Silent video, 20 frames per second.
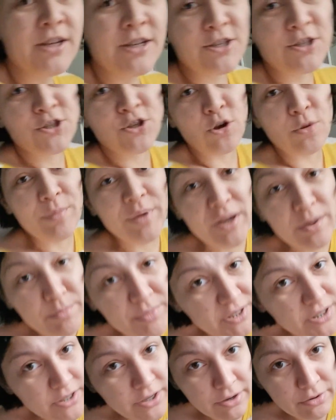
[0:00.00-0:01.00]
so many
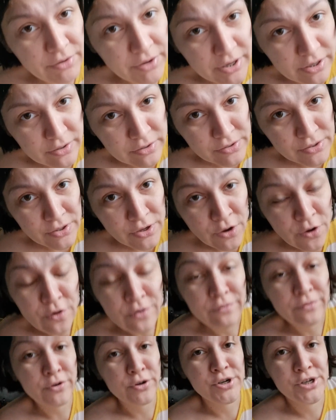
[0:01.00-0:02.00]
materials
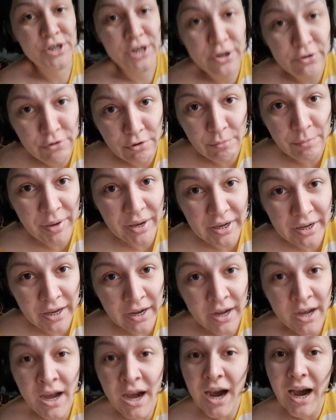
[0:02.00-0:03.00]
for Chic
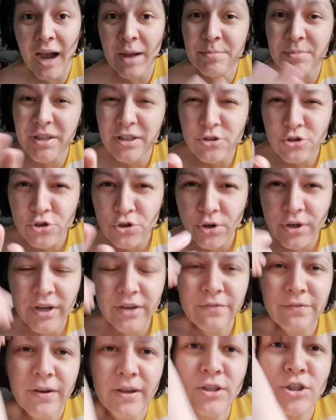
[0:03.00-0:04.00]
Romania. I'm not sure
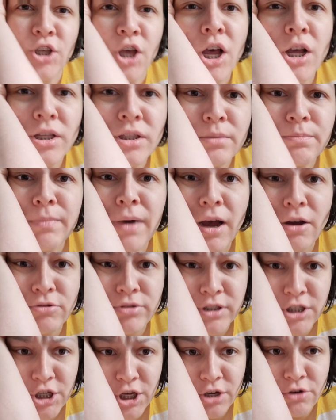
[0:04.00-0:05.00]
if I talked
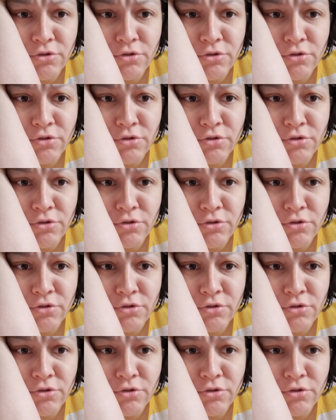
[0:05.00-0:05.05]
about Chic